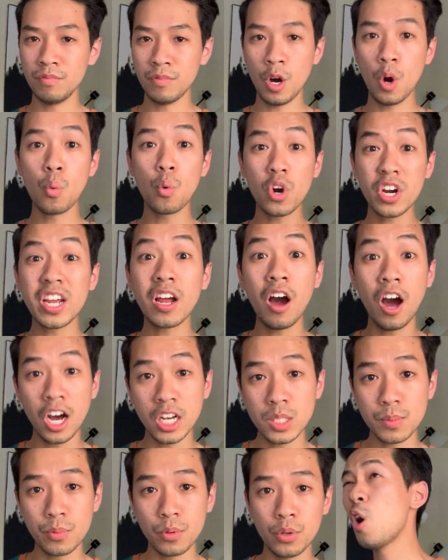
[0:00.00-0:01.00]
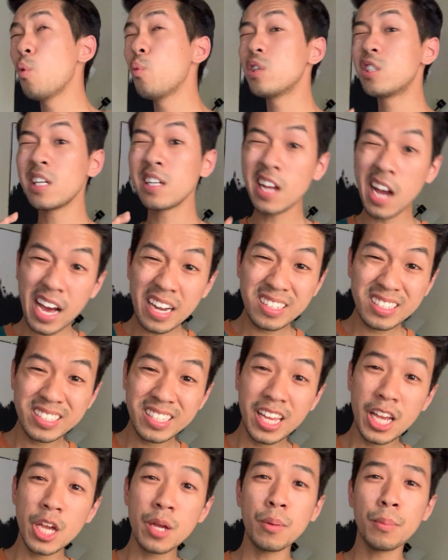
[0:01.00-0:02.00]
a working hospital, which I gotta
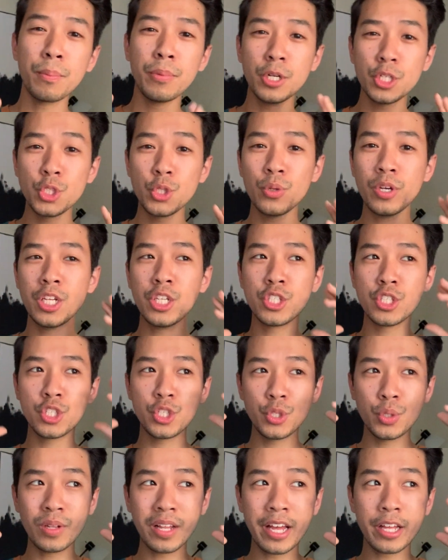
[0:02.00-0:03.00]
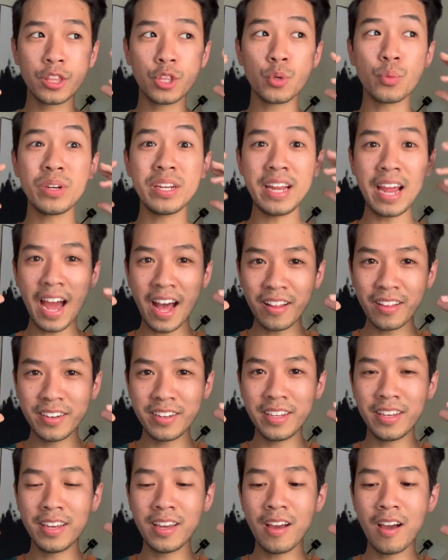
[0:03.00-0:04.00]
say puts you into like the
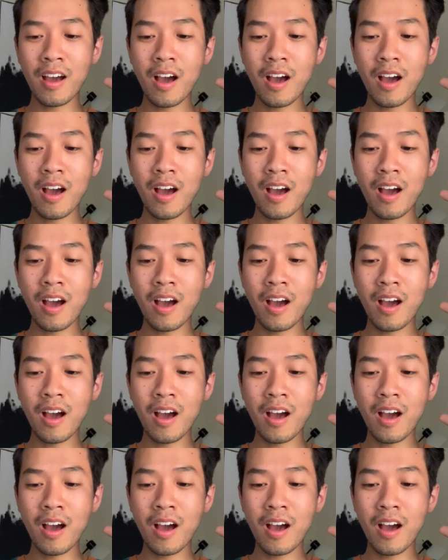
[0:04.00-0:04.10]
reality